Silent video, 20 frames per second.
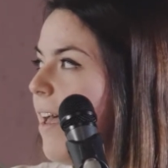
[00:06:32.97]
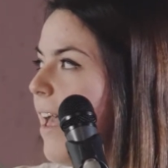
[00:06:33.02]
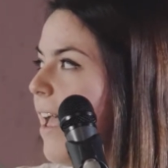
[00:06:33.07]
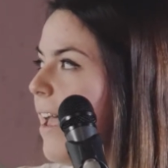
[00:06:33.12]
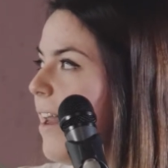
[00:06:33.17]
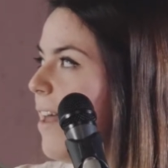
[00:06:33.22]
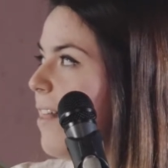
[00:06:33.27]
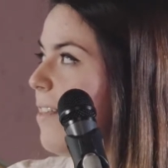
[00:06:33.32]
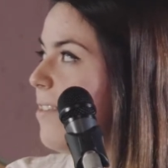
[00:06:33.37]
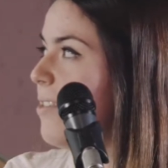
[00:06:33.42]

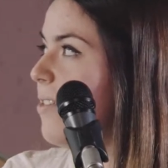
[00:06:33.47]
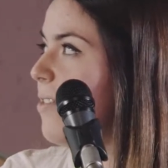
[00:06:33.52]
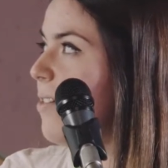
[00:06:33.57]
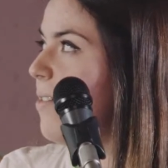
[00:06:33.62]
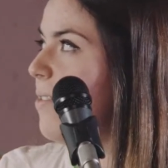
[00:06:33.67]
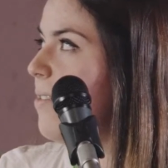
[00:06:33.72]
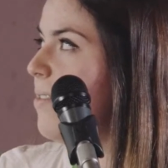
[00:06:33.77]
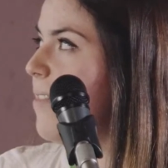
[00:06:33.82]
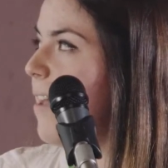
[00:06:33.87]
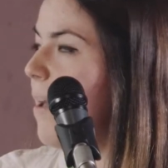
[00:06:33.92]
and
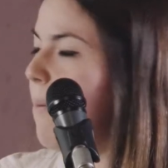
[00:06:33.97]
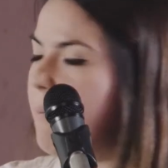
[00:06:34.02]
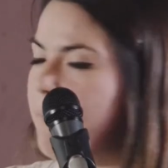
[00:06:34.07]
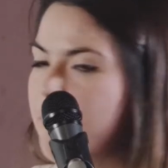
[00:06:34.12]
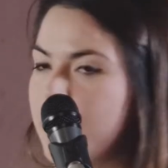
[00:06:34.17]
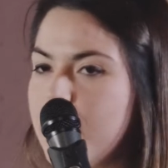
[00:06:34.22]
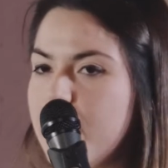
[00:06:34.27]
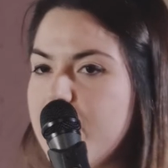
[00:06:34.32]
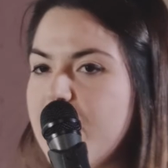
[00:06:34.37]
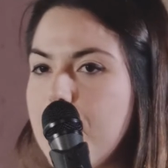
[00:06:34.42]
also the
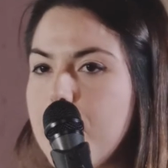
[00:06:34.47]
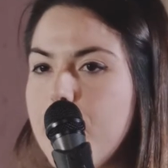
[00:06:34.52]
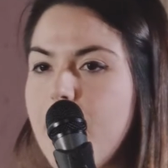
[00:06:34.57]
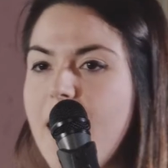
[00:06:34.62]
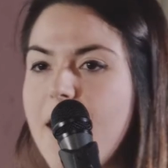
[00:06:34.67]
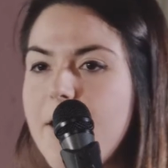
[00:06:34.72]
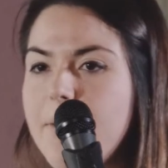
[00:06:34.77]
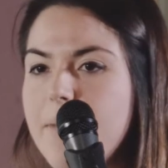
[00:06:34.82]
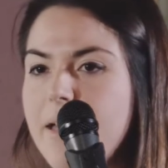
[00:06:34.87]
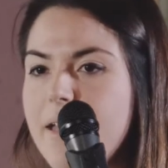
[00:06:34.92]

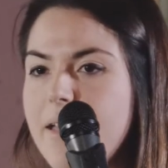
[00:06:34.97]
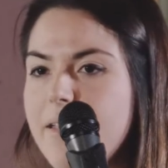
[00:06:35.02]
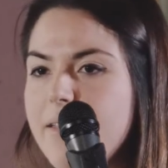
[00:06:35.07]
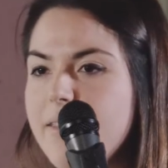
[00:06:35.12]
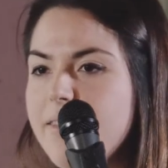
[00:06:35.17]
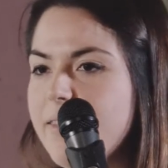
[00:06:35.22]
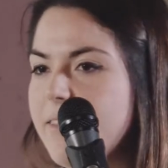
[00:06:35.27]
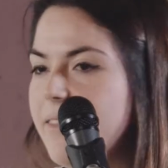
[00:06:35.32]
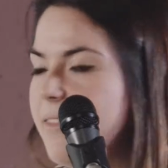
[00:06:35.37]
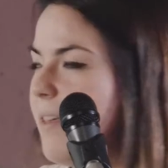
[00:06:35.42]

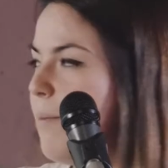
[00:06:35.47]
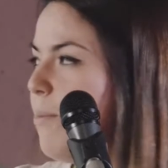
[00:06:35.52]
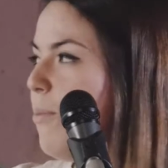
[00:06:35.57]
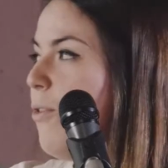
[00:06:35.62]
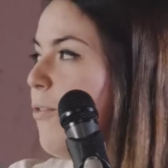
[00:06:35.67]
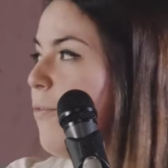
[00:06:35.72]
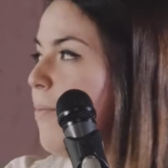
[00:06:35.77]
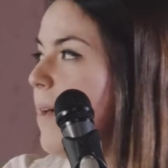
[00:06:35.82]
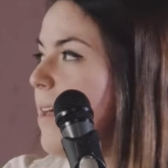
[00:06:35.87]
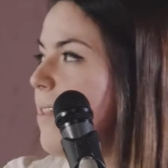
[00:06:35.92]
environments, the
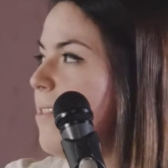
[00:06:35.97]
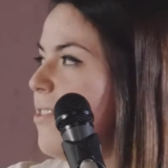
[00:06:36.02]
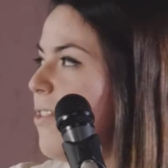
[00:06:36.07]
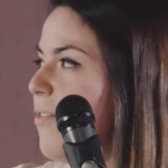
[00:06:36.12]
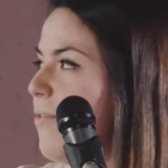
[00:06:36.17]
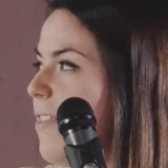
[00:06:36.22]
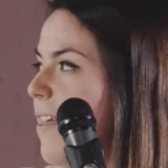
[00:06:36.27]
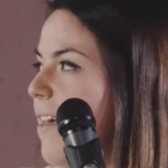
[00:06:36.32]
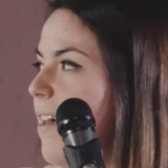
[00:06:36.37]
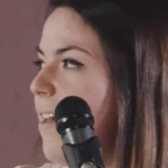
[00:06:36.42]
movements
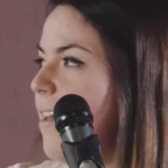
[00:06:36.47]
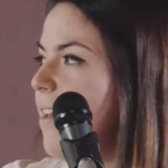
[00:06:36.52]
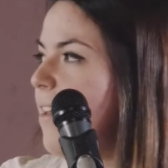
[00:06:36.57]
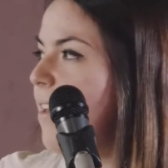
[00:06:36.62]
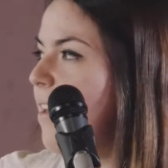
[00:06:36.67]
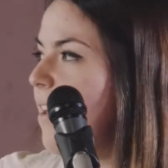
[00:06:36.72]
of the